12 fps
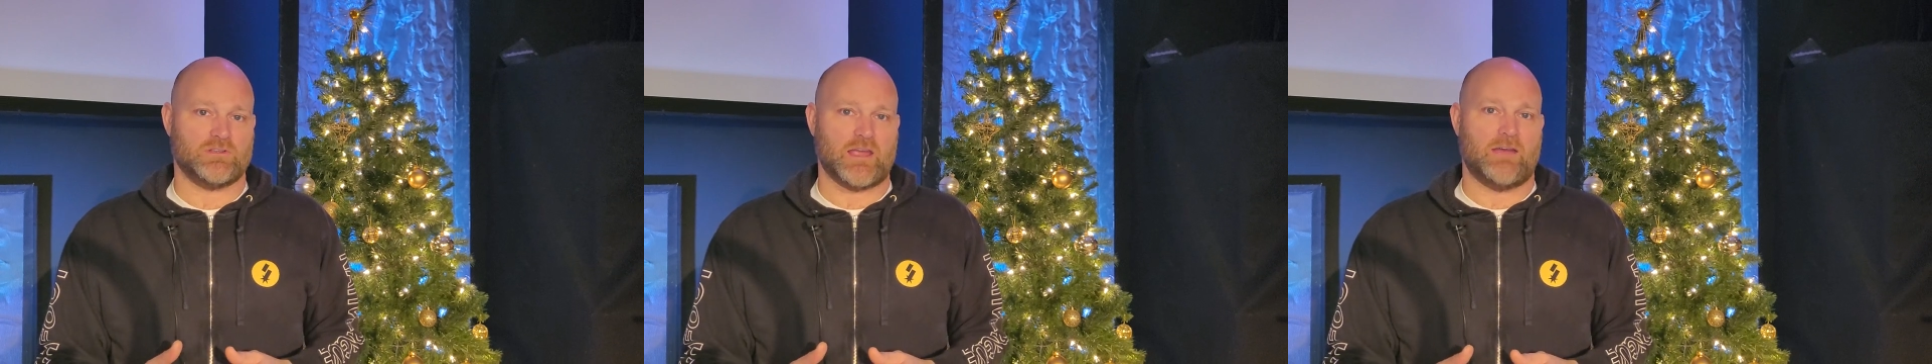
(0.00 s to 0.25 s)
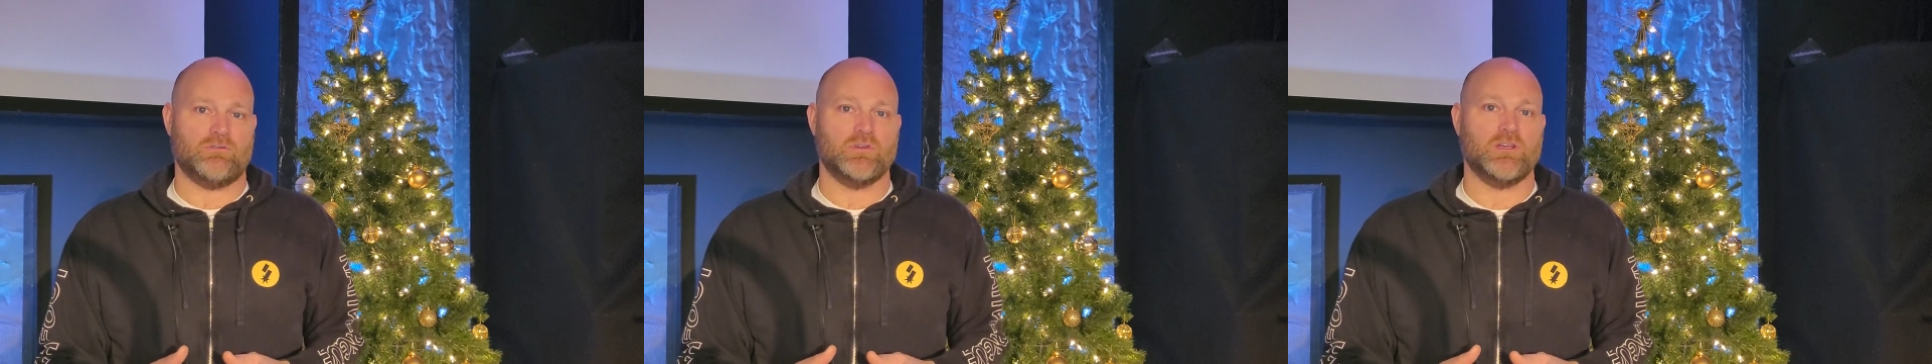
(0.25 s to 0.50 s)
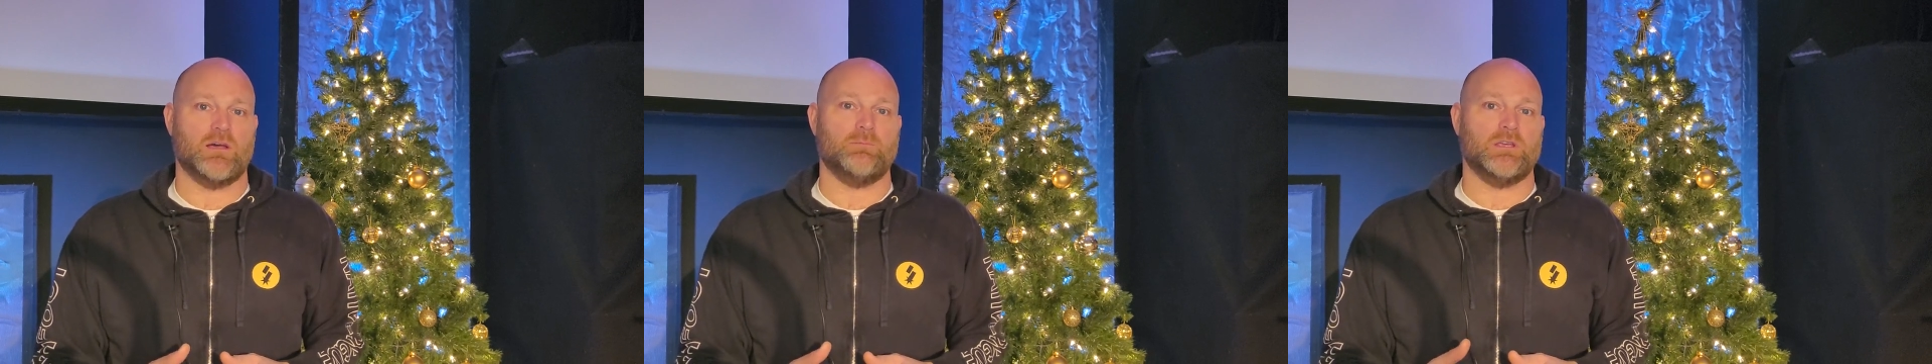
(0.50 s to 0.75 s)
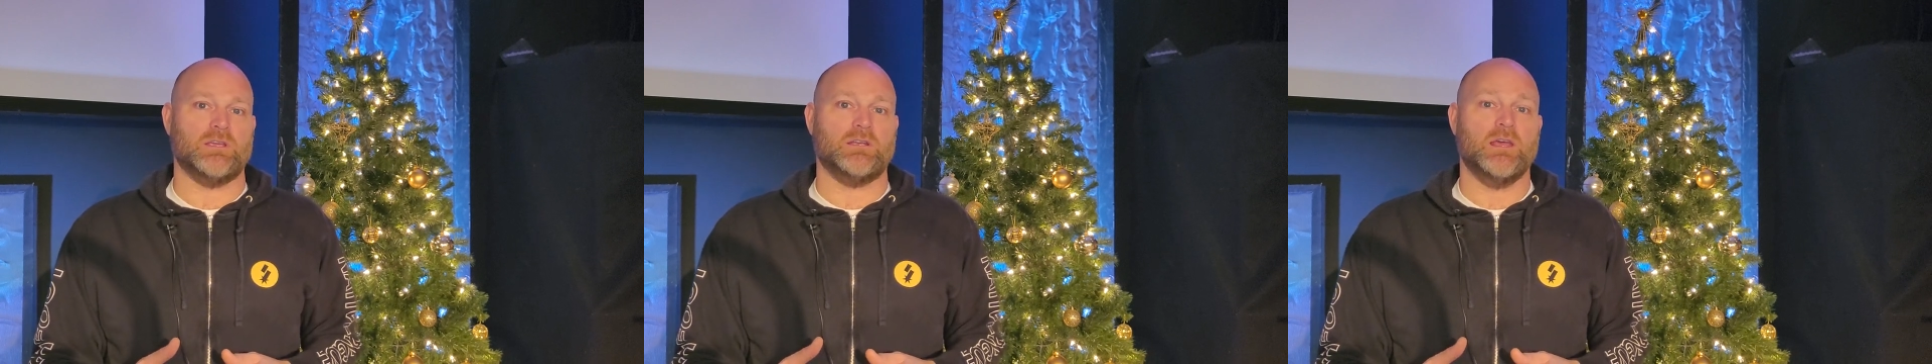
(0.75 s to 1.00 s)
to have you
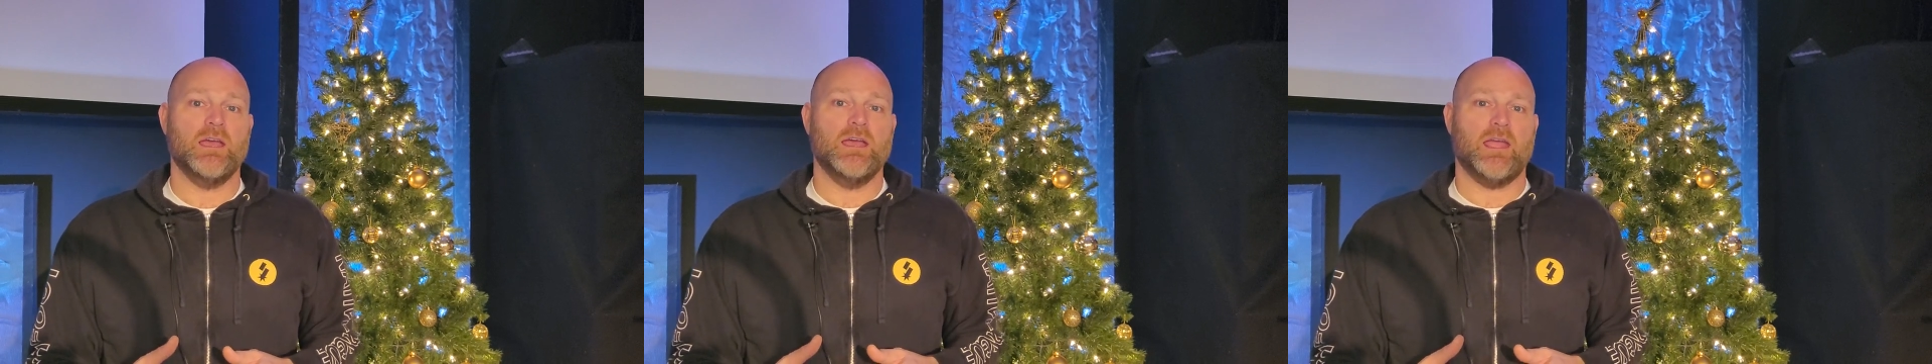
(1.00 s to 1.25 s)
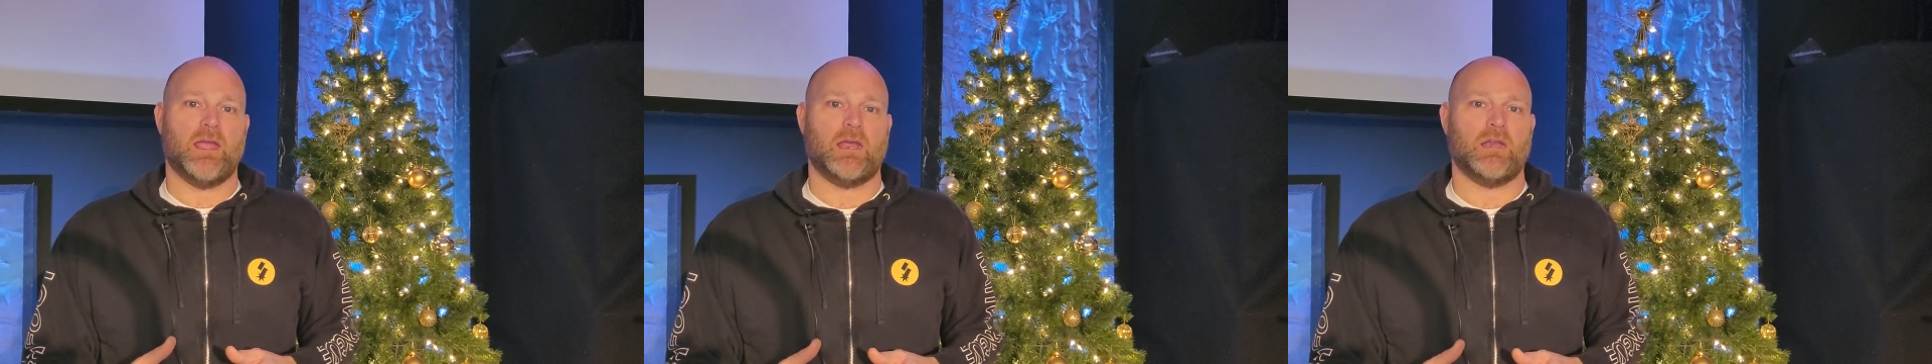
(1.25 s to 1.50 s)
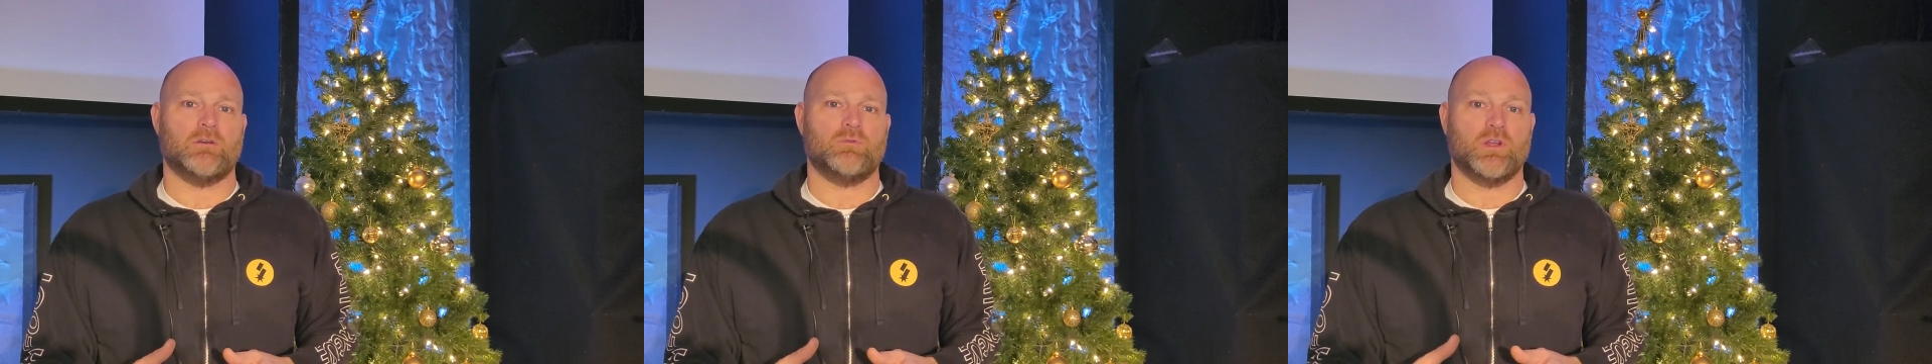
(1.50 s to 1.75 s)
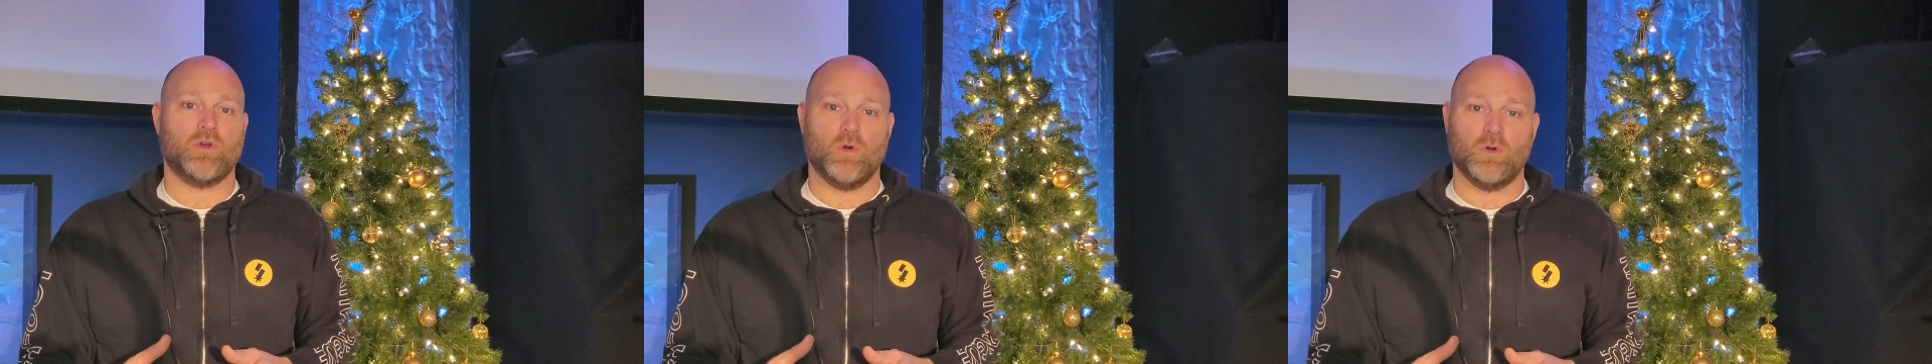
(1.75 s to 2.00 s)
come in and
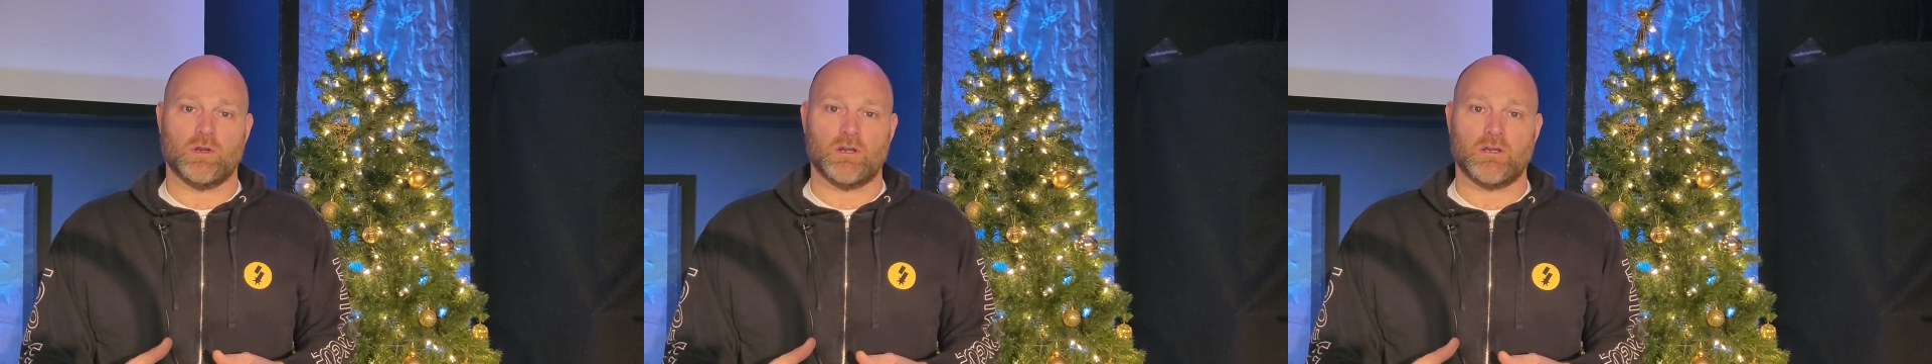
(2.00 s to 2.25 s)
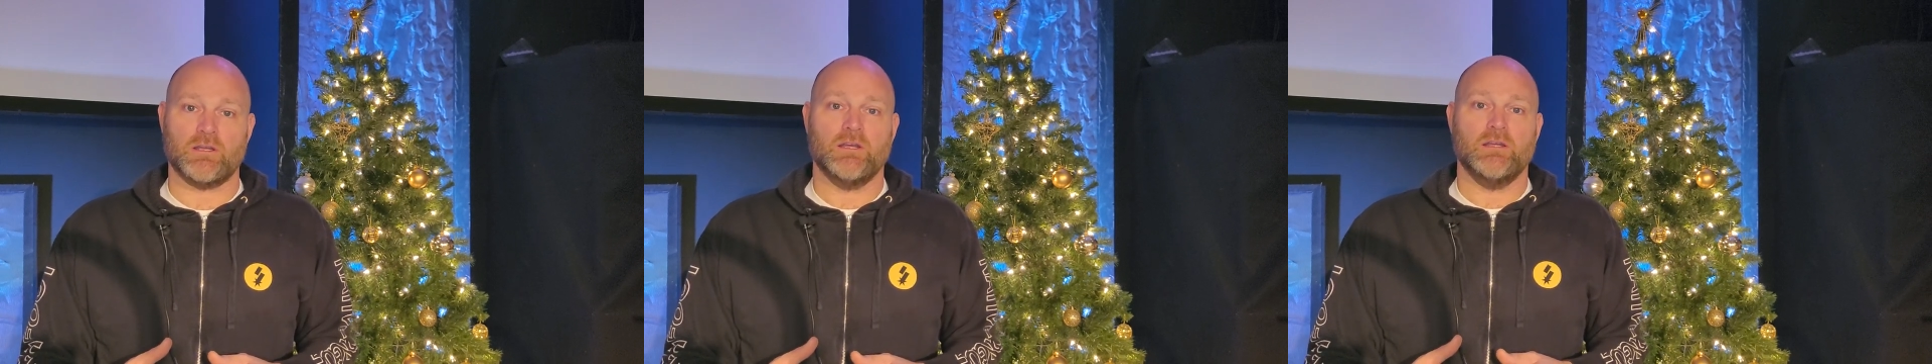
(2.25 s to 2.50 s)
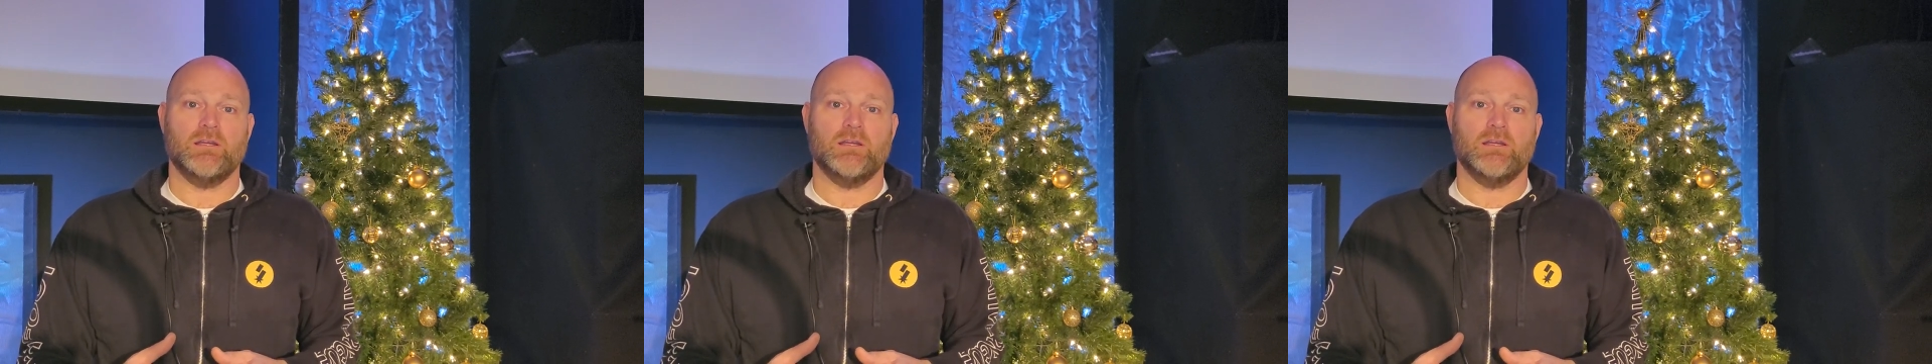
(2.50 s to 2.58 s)
record.